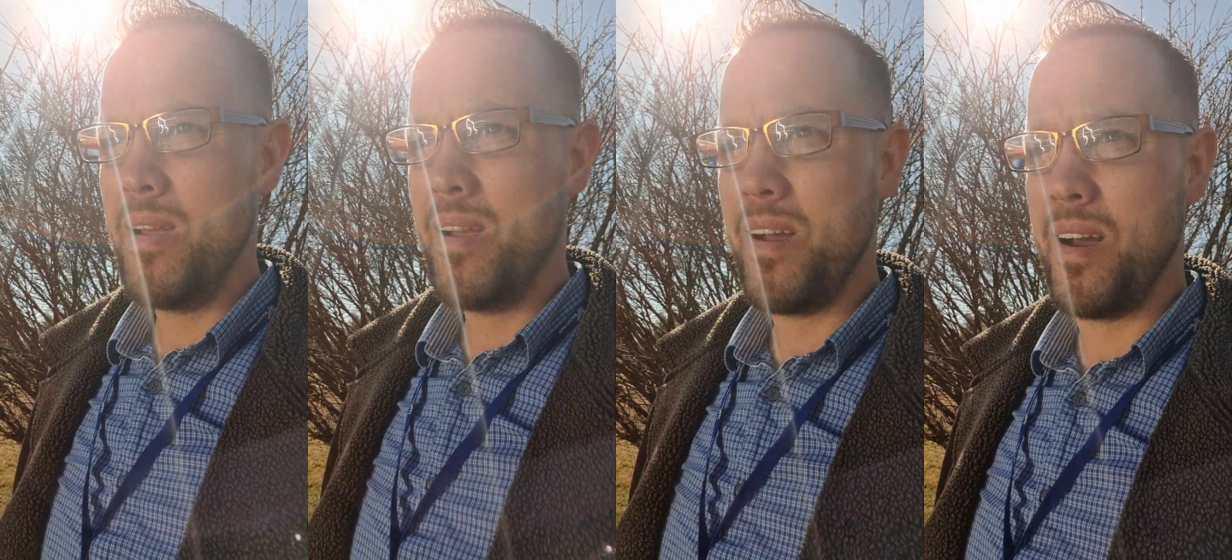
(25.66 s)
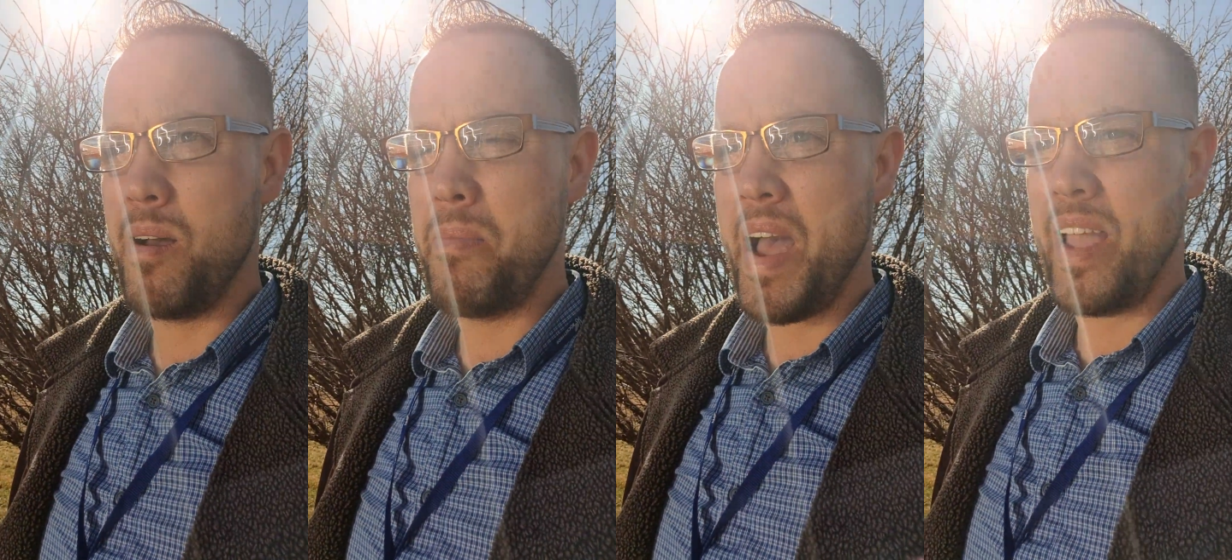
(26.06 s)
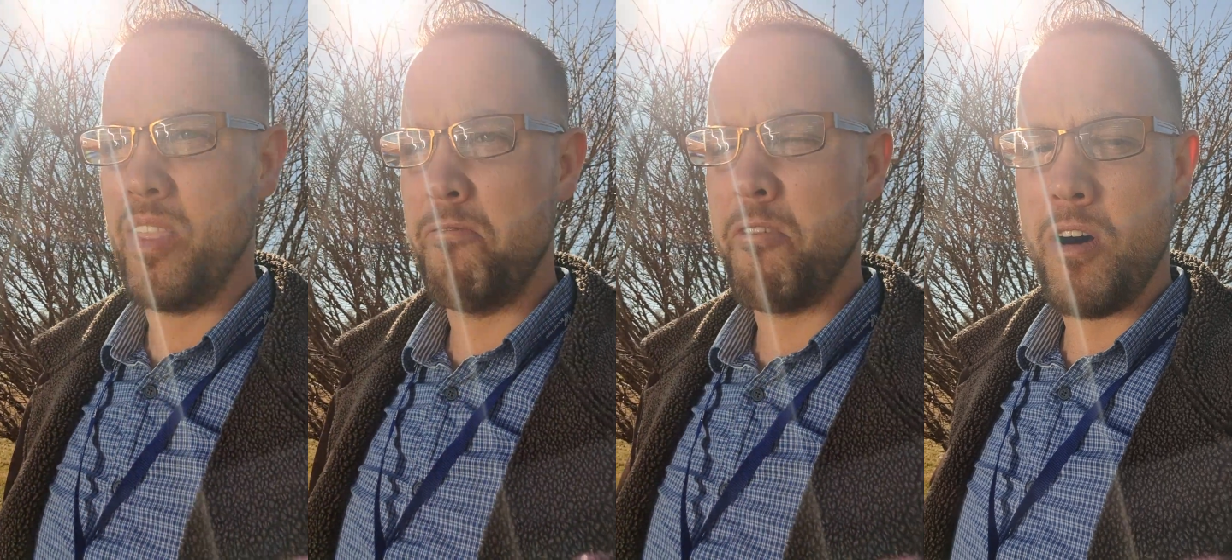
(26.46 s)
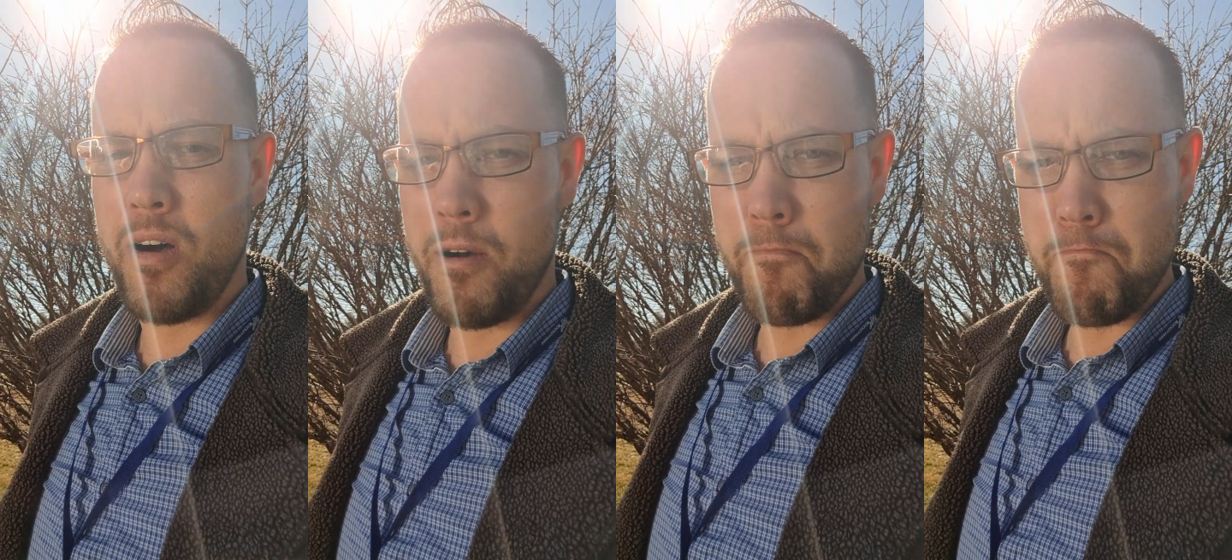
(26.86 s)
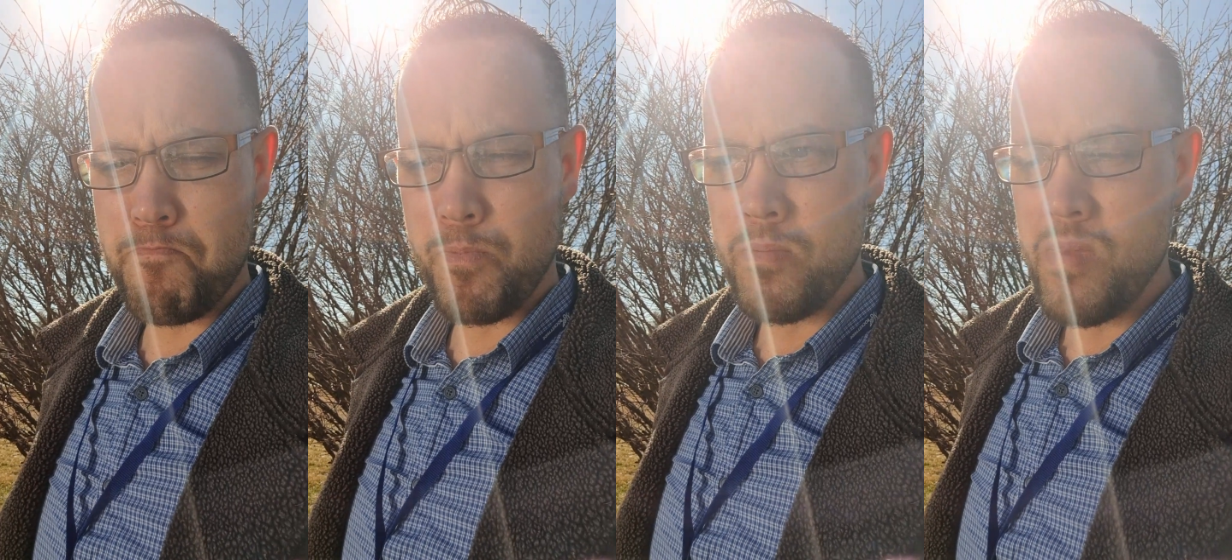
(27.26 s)
back in the fall.
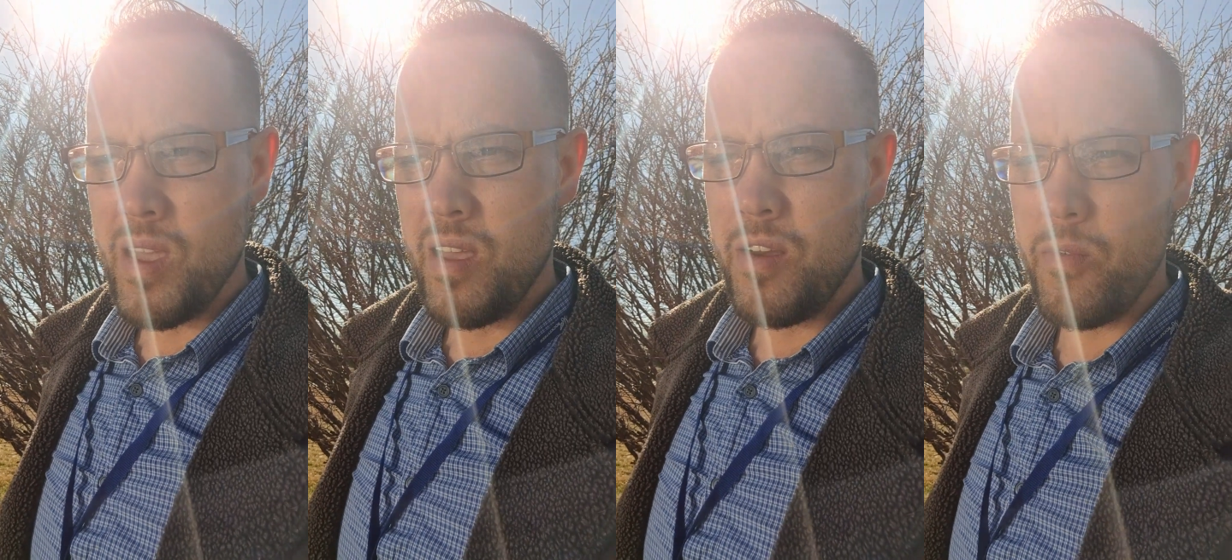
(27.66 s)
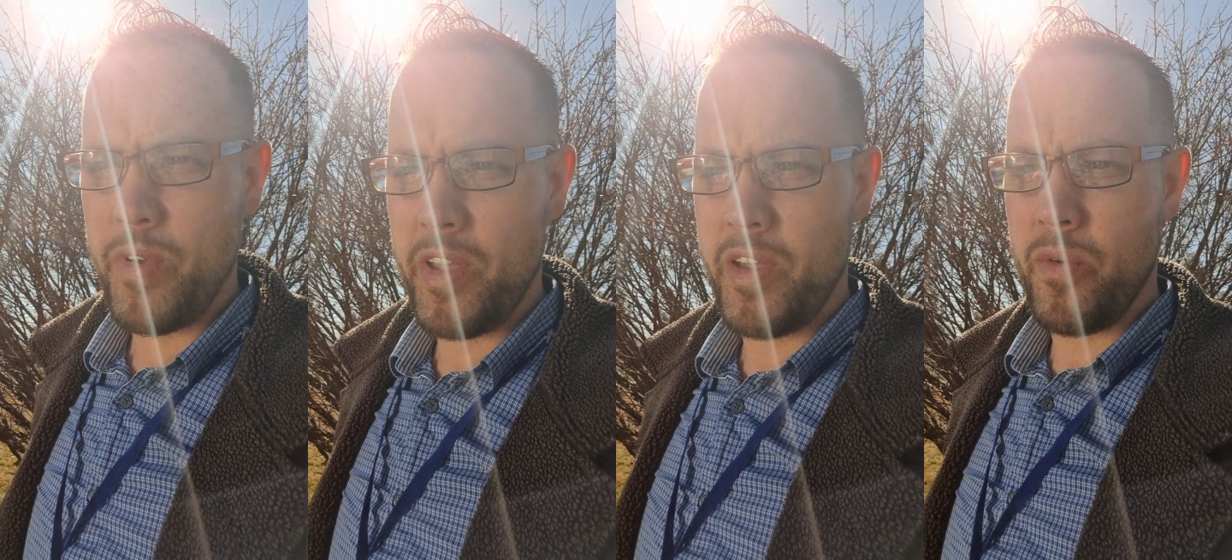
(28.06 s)
We